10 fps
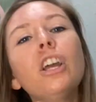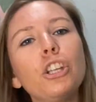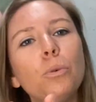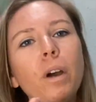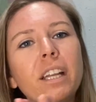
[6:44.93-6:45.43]

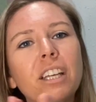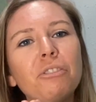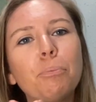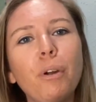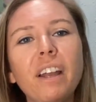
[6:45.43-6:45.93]
You want to
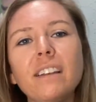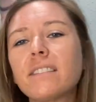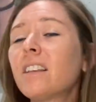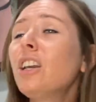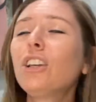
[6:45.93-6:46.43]
give
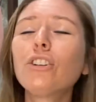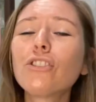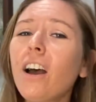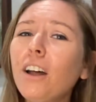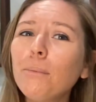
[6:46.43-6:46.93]
praise. Your
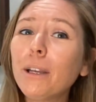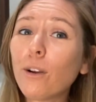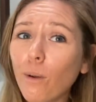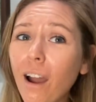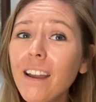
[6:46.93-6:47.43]
child may
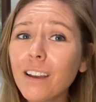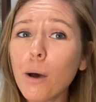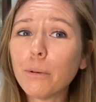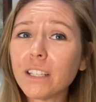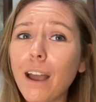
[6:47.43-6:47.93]
cry a
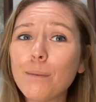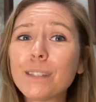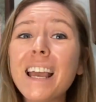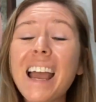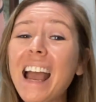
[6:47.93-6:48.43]
couple times,
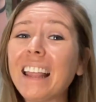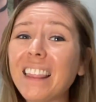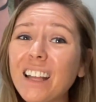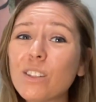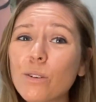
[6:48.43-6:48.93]
and
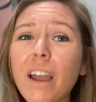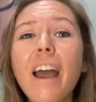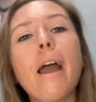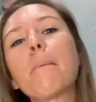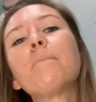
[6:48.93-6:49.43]
that's
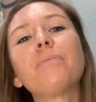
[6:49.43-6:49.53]
okay.